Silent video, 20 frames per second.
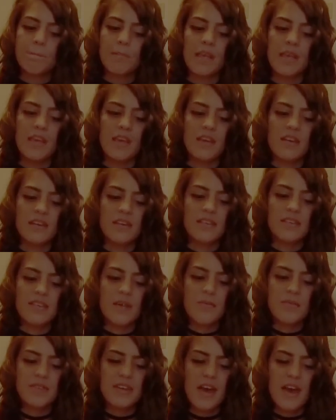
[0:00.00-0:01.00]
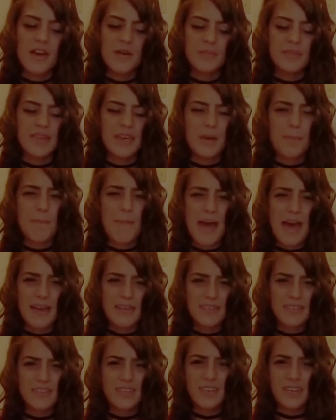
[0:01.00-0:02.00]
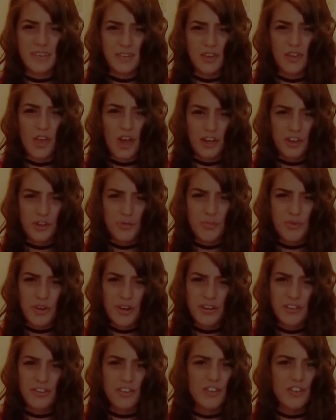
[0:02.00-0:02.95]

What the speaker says: And sometimes like masks can clog your pores,